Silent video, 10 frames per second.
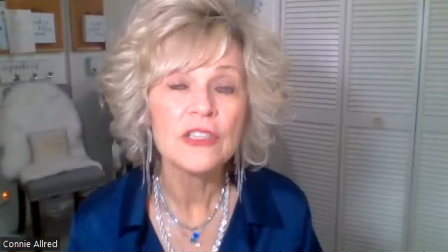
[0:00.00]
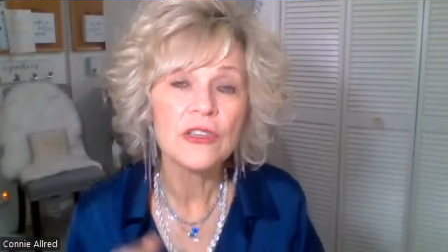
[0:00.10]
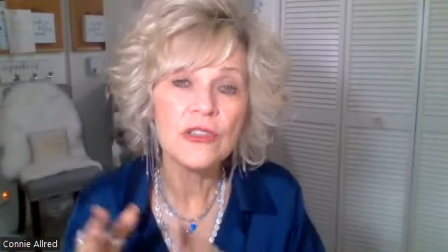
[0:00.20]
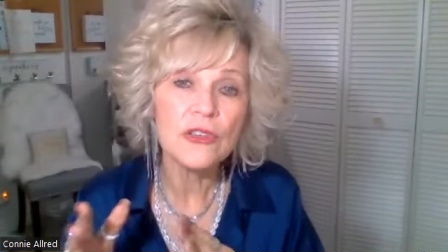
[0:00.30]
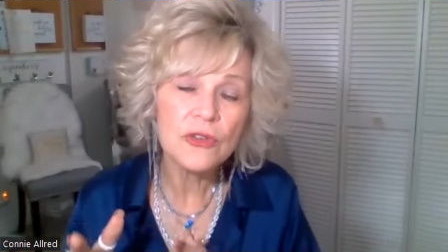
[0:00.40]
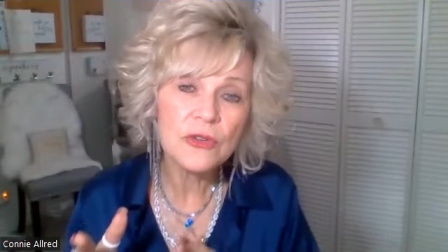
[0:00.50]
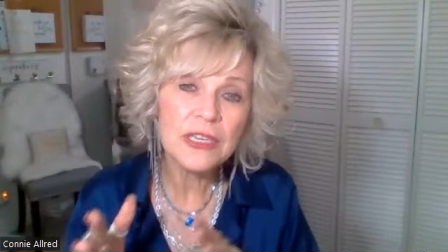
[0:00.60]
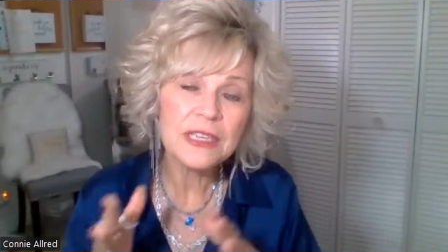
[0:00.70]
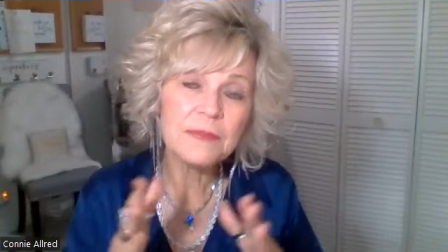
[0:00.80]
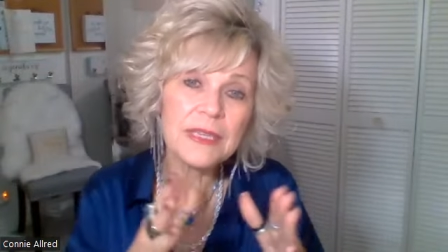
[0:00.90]
so you
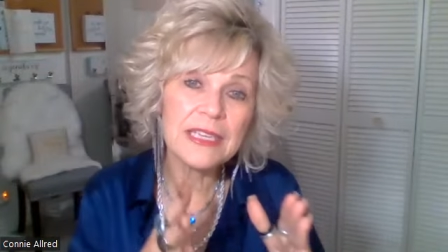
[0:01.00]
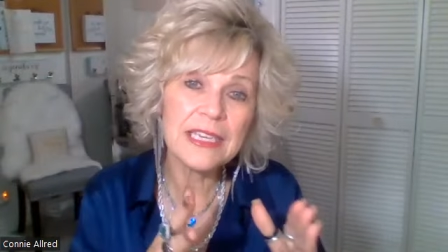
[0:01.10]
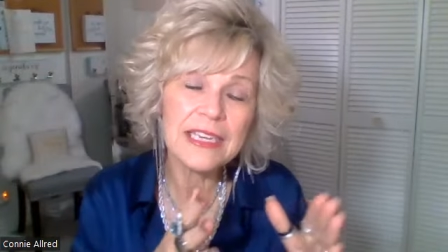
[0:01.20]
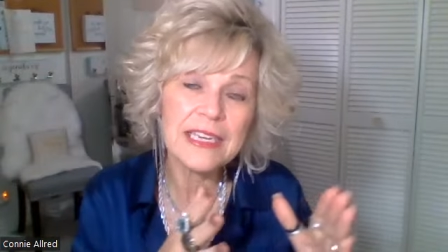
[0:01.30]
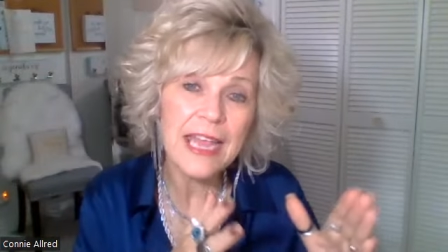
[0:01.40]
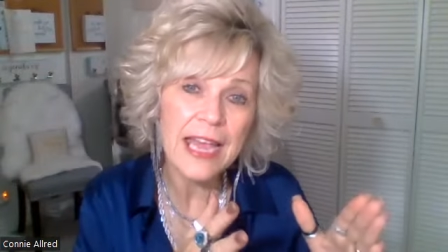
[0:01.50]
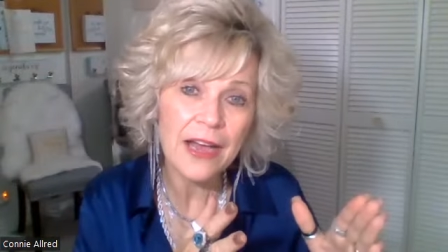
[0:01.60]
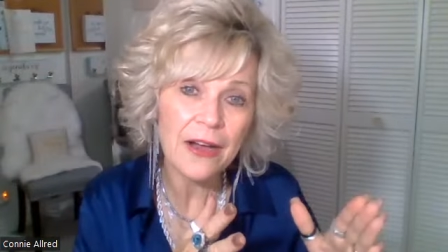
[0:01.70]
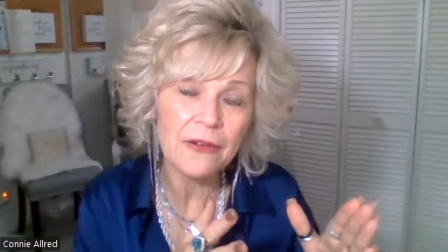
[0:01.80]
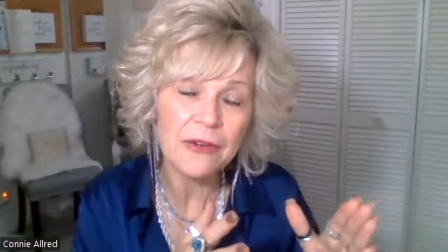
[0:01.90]
can begin
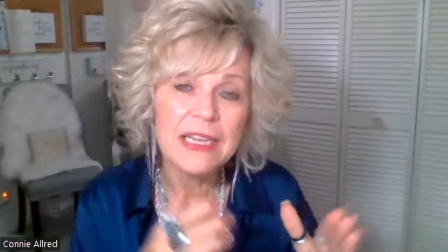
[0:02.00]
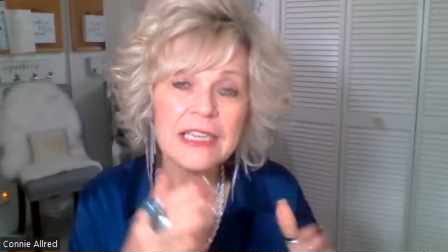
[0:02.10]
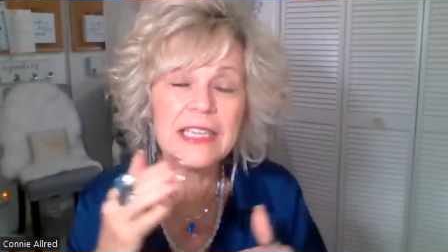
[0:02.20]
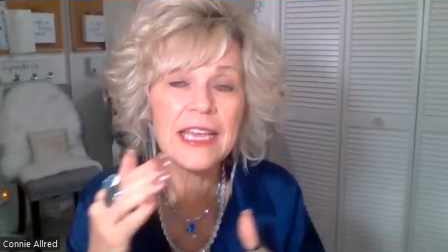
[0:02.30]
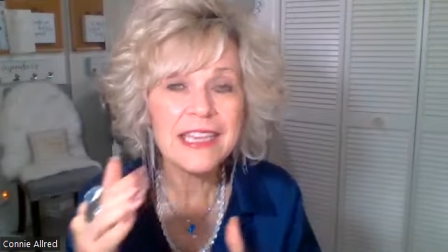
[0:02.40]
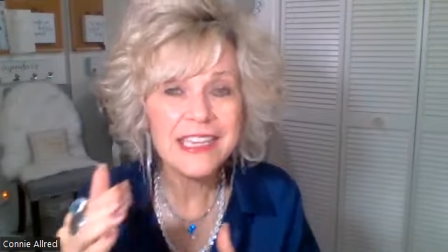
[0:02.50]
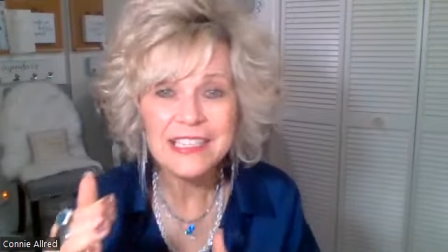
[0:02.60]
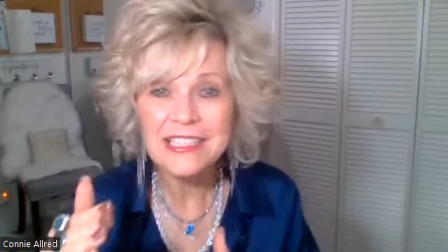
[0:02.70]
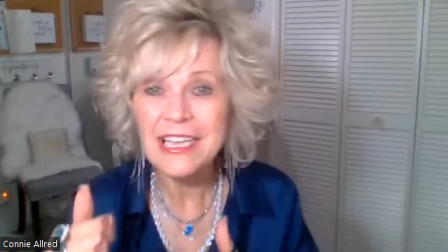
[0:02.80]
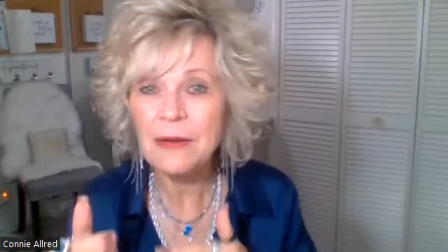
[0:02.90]
now taking
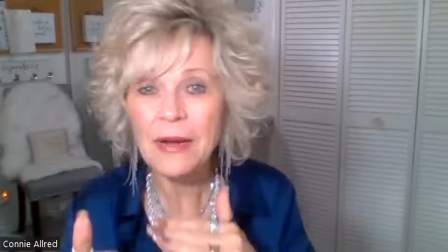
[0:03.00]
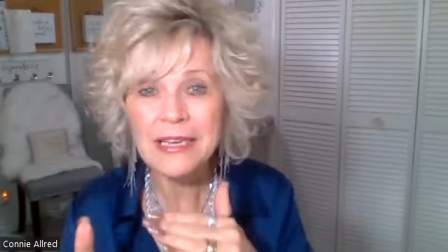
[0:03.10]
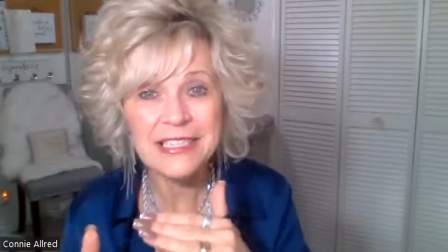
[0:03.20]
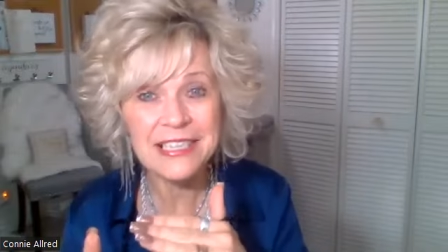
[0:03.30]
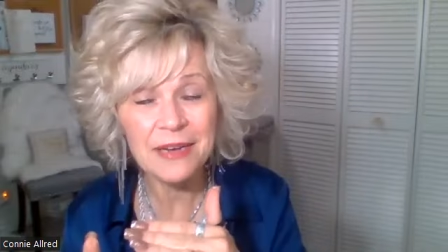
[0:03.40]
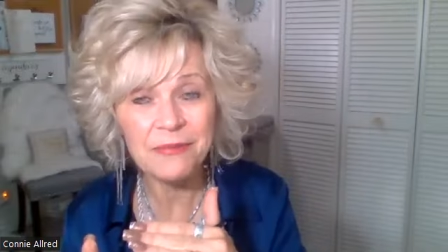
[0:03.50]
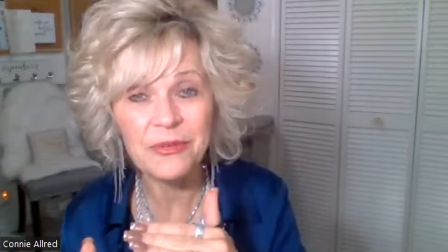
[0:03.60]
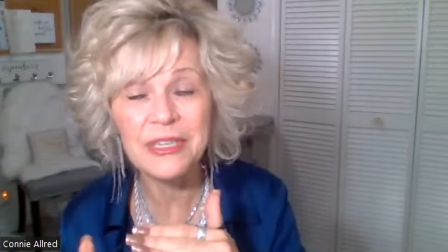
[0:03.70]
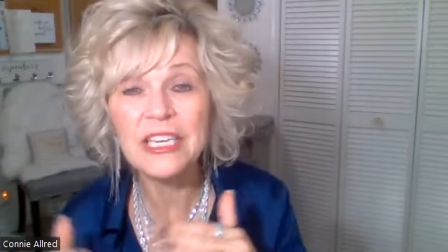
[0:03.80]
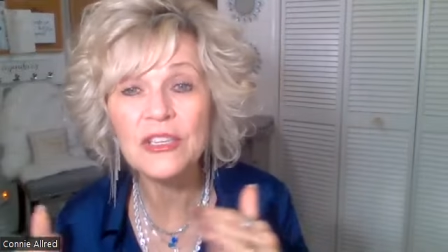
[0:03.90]
it step by step
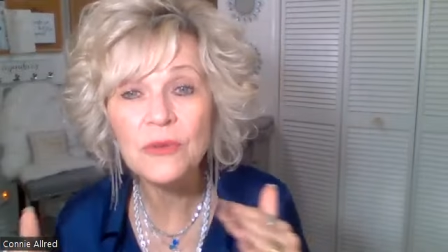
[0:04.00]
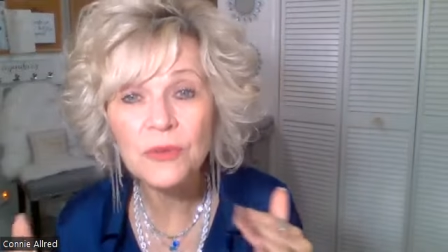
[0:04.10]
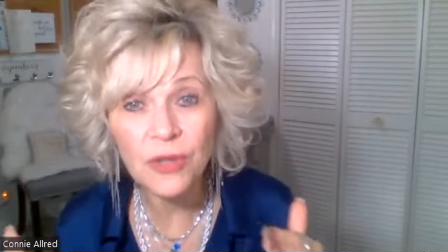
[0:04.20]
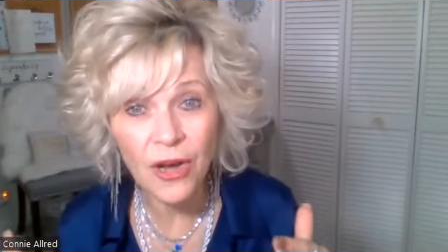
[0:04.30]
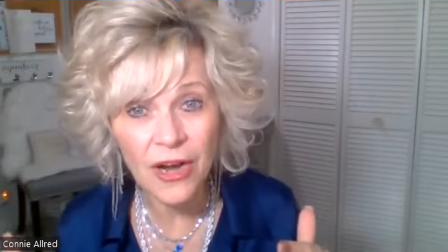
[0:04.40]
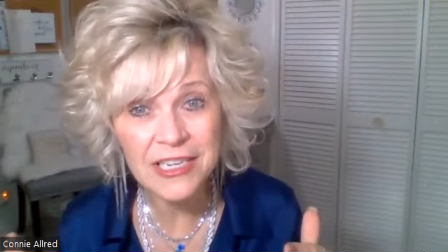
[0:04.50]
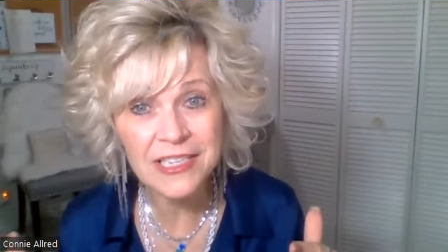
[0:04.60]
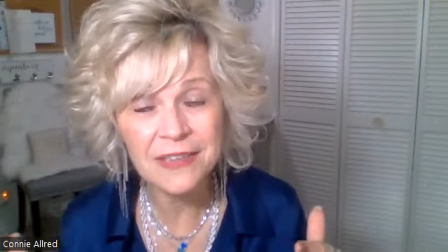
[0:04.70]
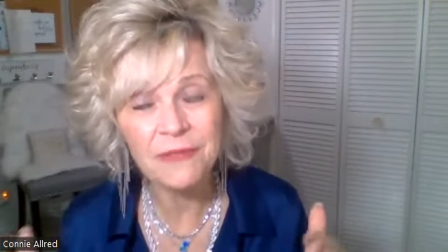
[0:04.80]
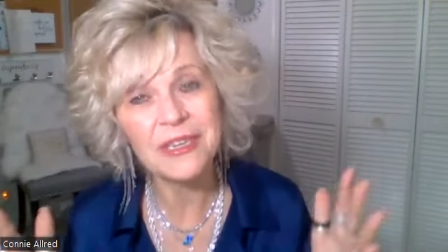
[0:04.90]
we get you
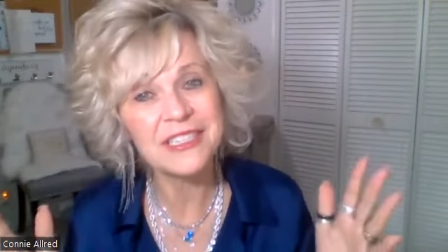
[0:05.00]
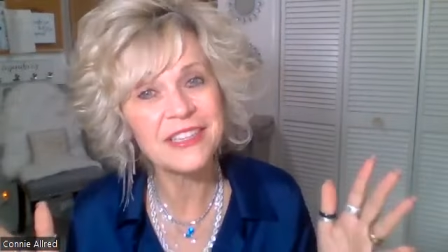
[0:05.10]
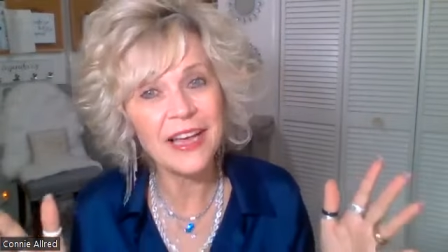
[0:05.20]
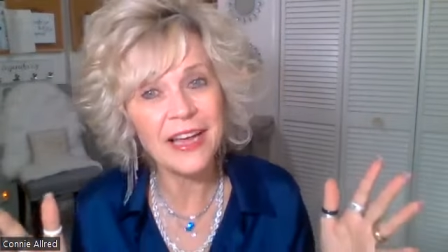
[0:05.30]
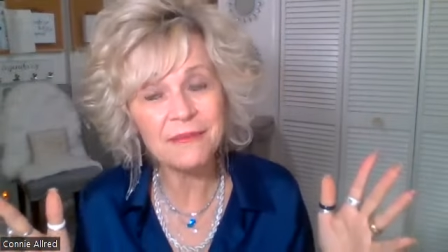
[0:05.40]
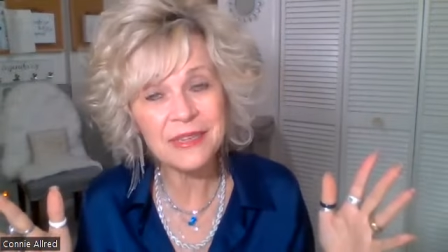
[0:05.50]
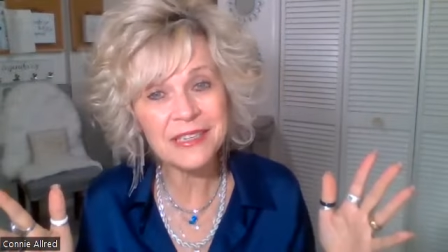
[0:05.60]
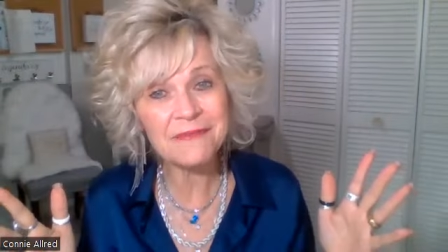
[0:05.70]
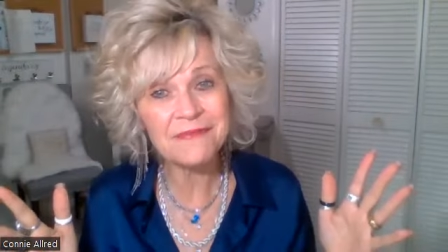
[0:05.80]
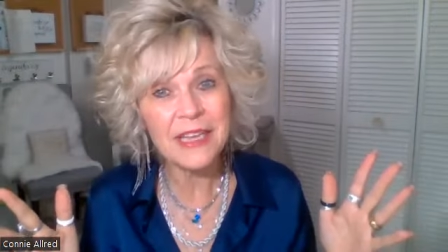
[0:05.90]
launched what does that
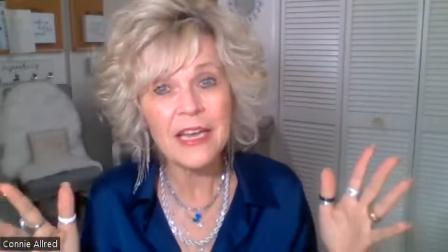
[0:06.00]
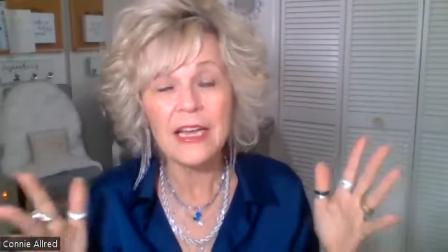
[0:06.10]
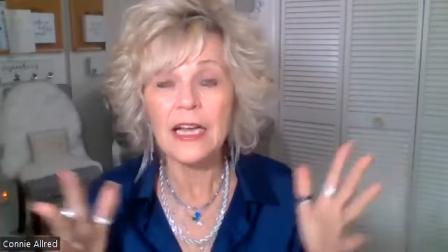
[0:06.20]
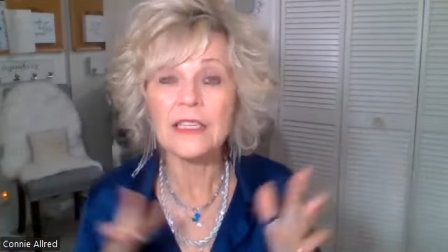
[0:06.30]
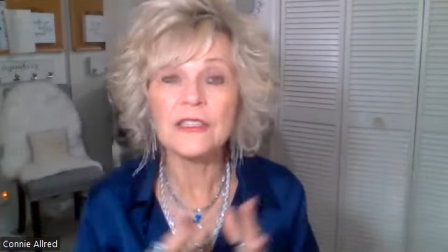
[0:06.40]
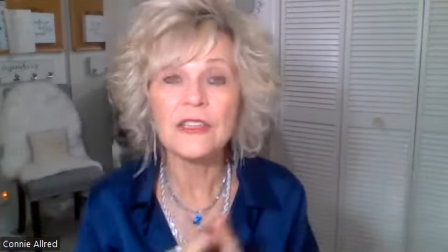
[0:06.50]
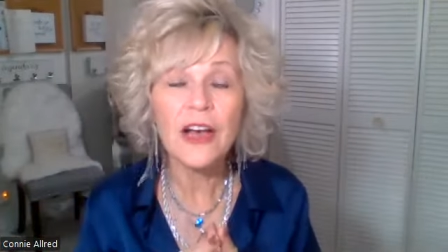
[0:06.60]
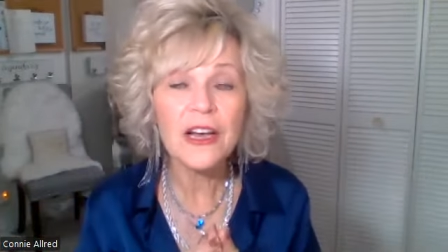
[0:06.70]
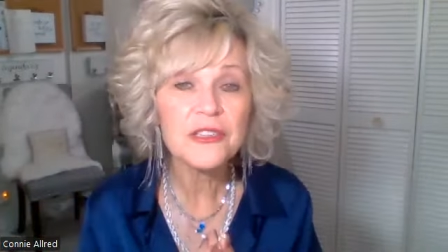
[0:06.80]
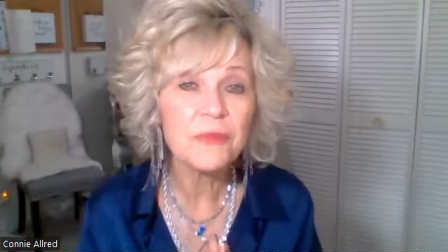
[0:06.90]
mean a
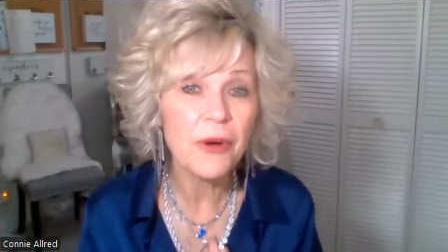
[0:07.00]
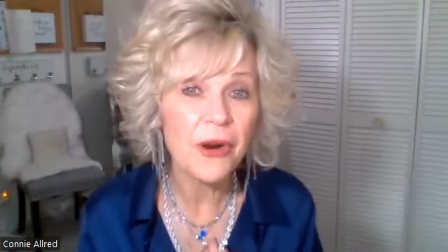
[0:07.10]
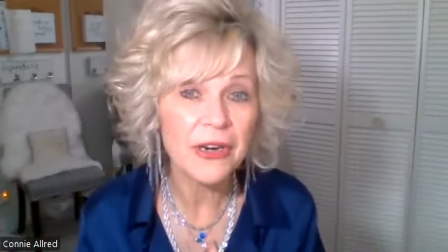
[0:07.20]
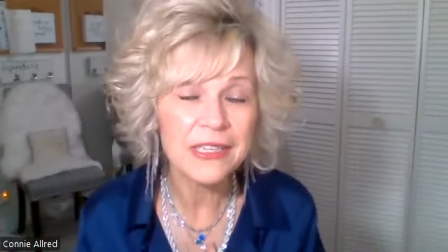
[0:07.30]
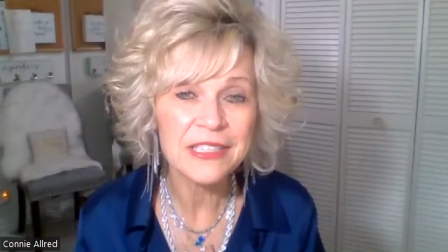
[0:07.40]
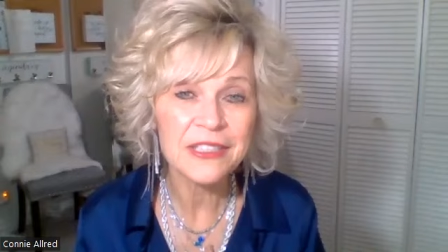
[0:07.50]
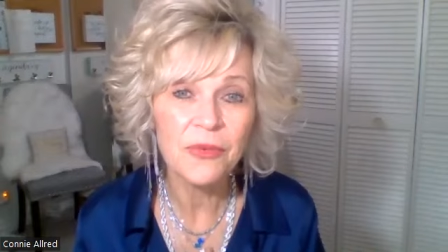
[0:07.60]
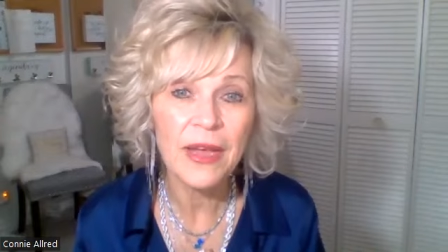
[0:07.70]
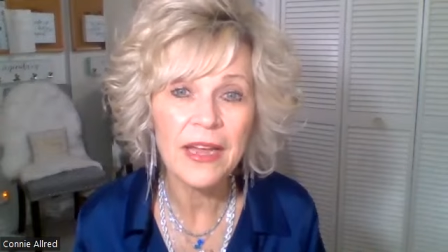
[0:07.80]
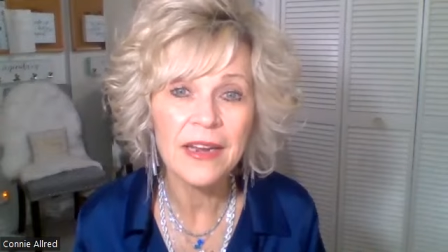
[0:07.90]
launch party is
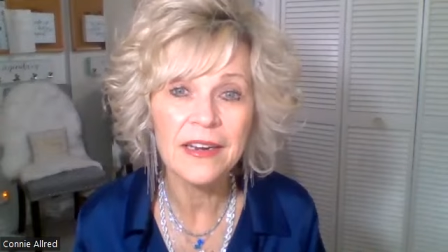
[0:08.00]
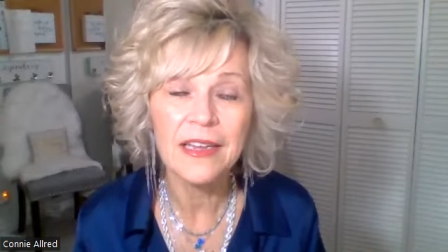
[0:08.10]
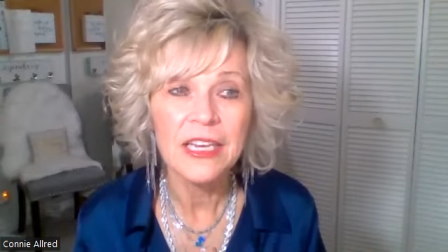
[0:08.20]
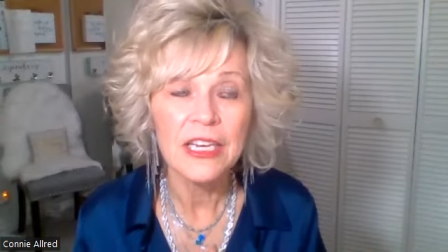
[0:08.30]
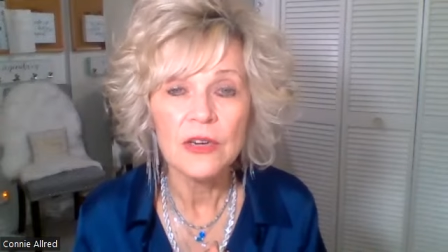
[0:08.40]
when